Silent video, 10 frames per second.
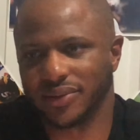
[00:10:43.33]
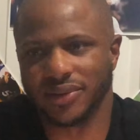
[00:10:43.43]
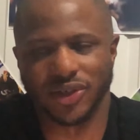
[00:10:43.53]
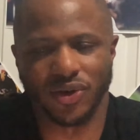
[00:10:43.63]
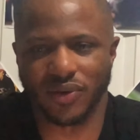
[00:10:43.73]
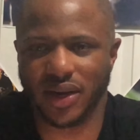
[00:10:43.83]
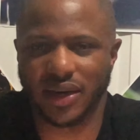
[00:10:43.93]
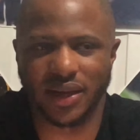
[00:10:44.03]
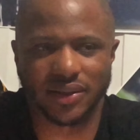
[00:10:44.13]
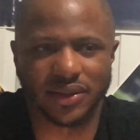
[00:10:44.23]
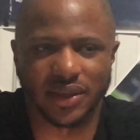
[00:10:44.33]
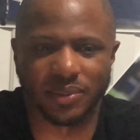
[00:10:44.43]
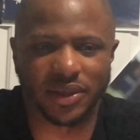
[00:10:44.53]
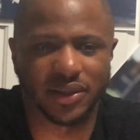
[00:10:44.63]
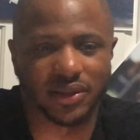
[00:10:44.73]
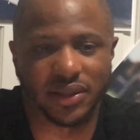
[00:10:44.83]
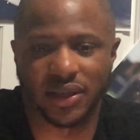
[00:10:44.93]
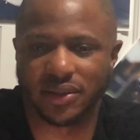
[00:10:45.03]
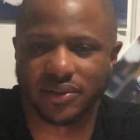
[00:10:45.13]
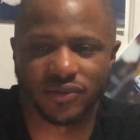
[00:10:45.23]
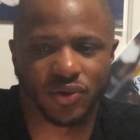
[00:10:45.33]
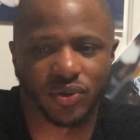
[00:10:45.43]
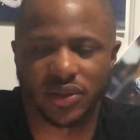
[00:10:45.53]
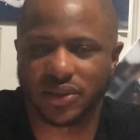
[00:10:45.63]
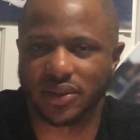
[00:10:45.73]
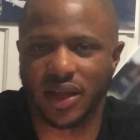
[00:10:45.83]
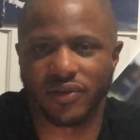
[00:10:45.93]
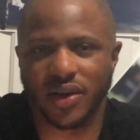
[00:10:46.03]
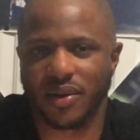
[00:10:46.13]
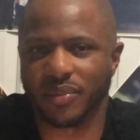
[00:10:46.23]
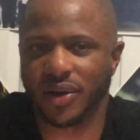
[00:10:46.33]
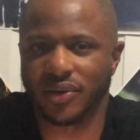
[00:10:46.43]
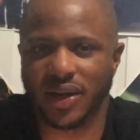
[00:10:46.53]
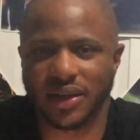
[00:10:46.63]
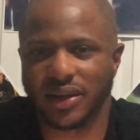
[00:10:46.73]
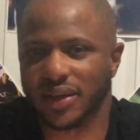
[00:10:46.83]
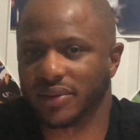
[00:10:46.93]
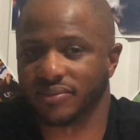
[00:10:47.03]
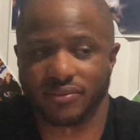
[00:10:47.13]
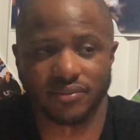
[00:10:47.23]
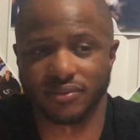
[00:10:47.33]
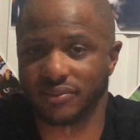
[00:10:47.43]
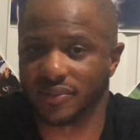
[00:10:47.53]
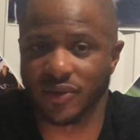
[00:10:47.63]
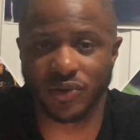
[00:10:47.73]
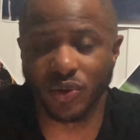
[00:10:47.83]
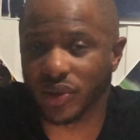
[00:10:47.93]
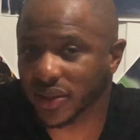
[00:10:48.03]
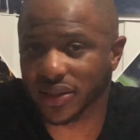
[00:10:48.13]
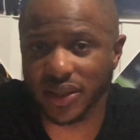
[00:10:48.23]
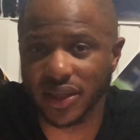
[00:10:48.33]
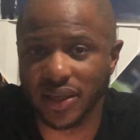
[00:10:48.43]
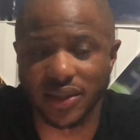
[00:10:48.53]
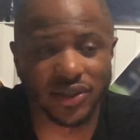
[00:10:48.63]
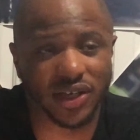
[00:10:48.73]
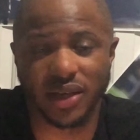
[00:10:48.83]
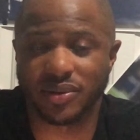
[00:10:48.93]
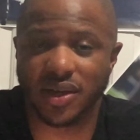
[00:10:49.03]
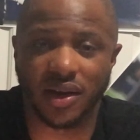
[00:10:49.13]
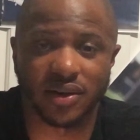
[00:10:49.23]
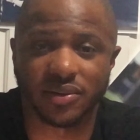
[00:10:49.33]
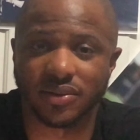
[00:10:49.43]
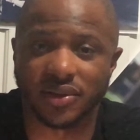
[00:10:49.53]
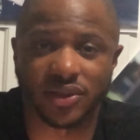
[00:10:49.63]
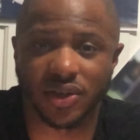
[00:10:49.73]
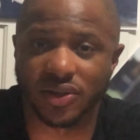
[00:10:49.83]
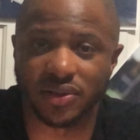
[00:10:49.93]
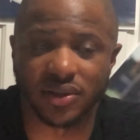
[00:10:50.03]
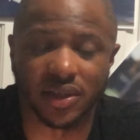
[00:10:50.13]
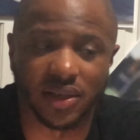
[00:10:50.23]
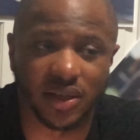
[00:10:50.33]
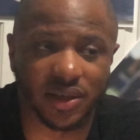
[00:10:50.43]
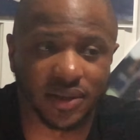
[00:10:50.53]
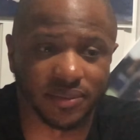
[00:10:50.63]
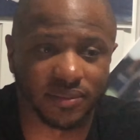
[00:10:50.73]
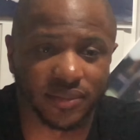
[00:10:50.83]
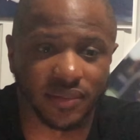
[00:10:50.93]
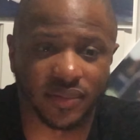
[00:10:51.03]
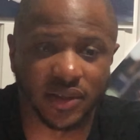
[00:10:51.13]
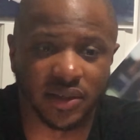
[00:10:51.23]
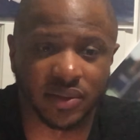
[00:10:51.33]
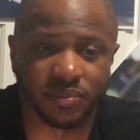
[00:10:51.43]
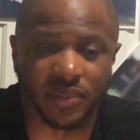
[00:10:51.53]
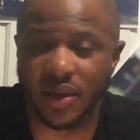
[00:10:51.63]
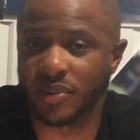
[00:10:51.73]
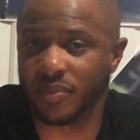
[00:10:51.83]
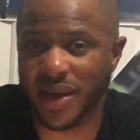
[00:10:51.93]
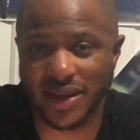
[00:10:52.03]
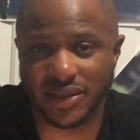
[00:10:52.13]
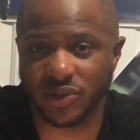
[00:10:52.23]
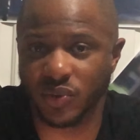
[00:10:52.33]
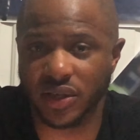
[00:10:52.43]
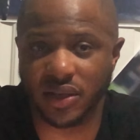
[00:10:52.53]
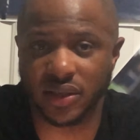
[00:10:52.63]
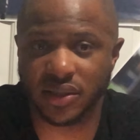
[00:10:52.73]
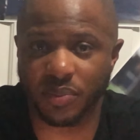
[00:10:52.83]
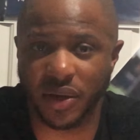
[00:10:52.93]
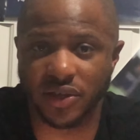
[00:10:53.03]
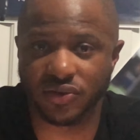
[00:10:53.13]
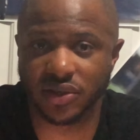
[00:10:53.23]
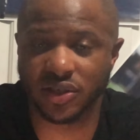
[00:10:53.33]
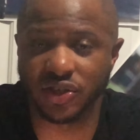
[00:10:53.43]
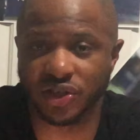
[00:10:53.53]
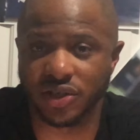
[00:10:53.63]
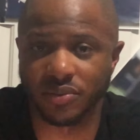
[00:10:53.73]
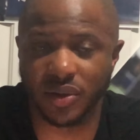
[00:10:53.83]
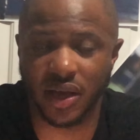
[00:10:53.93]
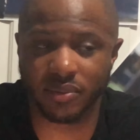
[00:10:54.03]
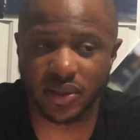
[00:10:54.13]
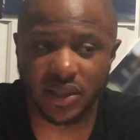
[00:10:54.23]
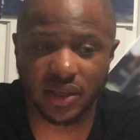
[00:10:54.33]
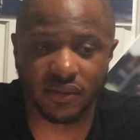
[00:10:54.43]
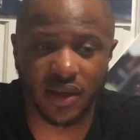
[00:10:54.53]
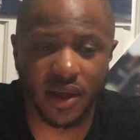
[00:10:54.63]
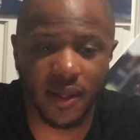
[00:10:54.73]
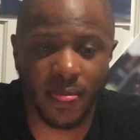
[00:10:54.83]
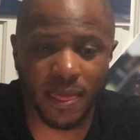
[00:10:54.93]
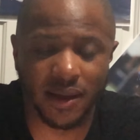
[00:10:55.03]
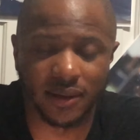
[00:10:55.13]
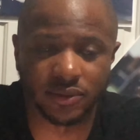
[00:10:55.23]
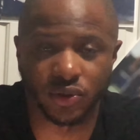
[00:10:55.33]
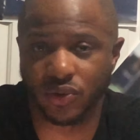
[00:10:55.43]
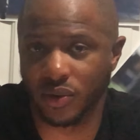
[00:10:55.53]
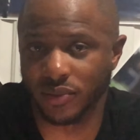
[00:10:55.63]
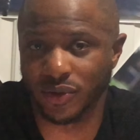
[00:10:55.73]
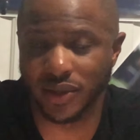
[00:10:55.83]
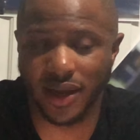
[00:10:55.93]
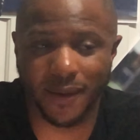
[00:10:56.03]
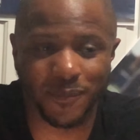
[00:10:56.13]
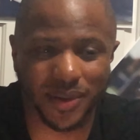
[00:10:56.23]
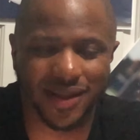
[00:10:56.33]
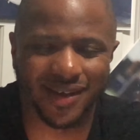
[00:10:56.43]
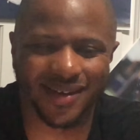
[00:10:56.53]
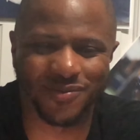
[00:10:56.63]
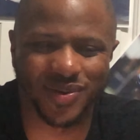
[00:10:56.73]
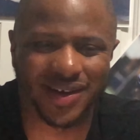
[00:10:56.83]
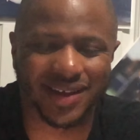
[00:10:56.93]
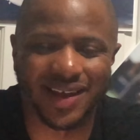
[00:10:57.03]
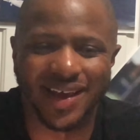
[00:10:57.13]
right now, and of course, Le'Veon Bell not there. Of course, James Conner is hurt. He may be back this week against the Patriots. He should be, I believe. Don't quote me on that. But